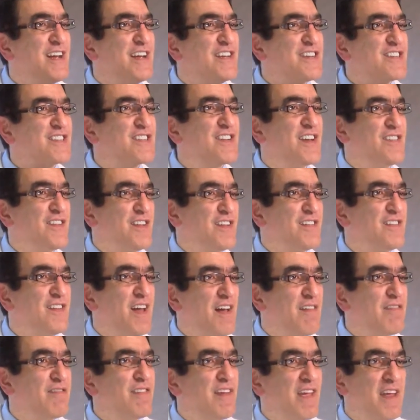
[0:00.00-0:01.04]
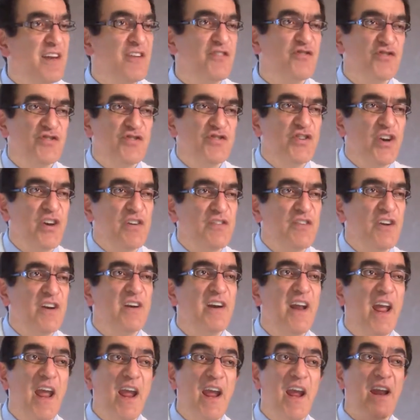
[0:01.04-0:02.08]
sudden death in
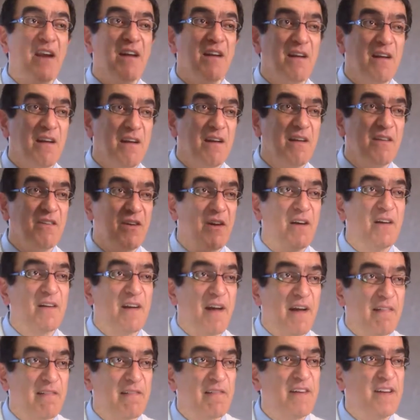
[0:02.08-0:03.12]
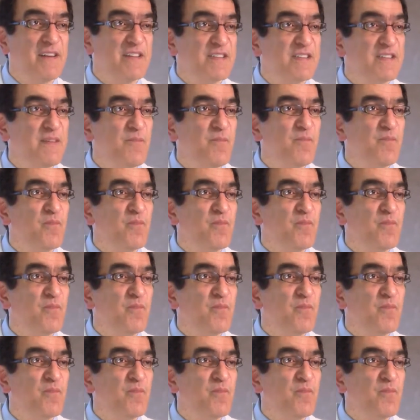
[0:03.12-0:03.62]
children and young athletes?